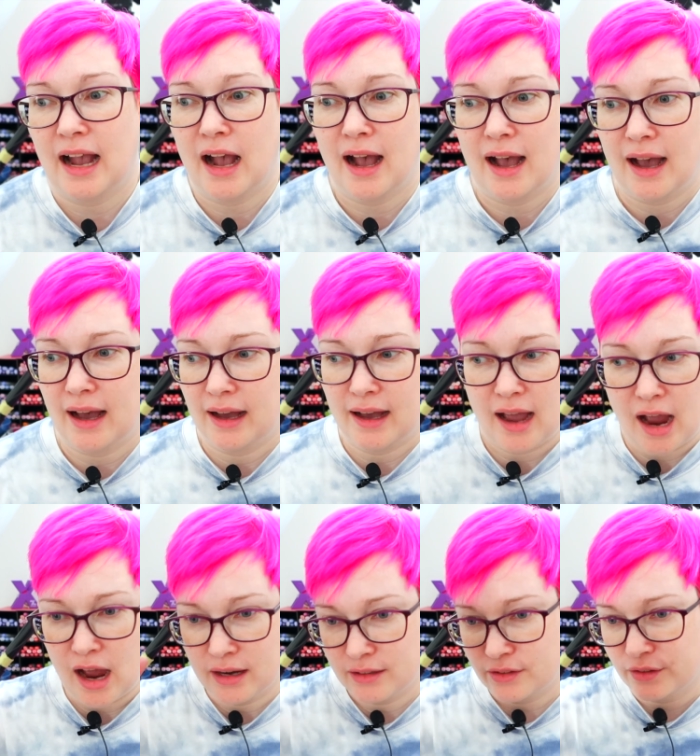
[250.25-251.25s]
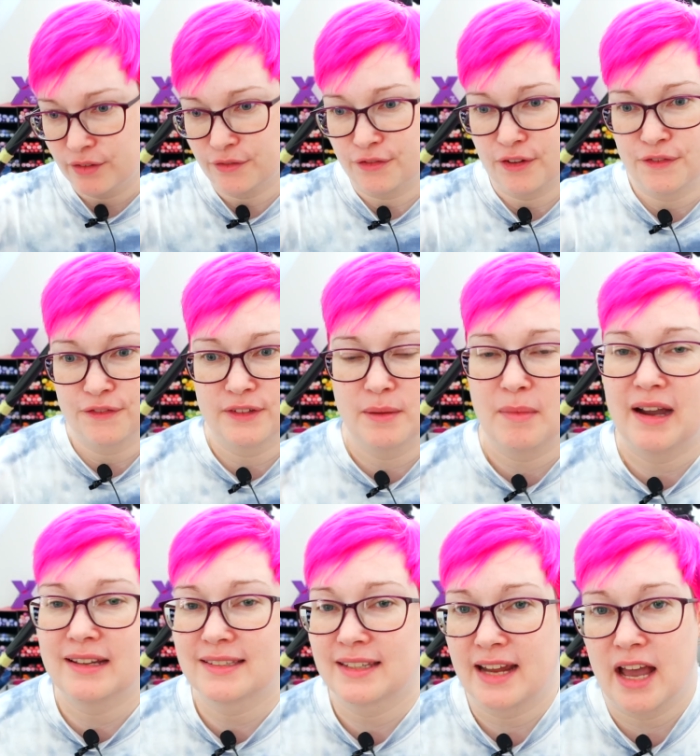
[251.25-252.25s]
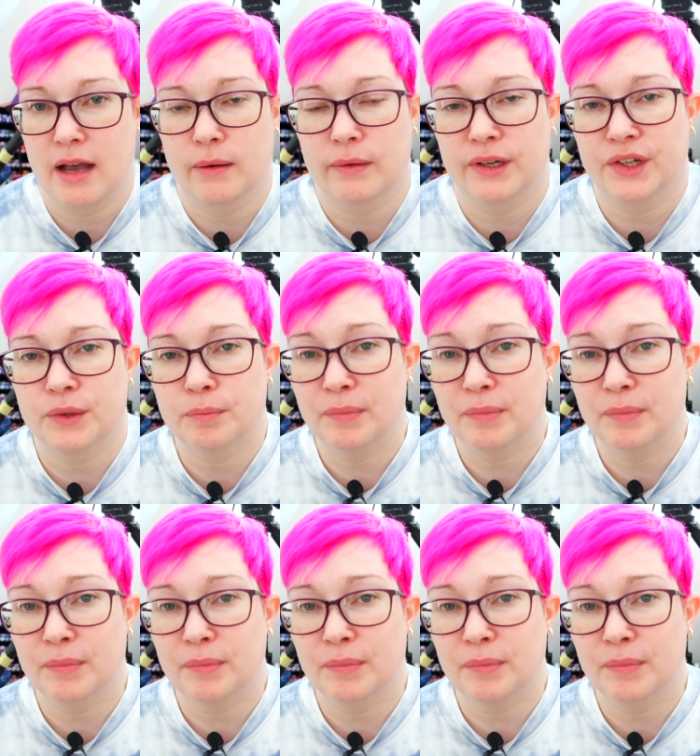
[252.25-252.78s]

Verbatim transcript: uh, 150 miles an hour,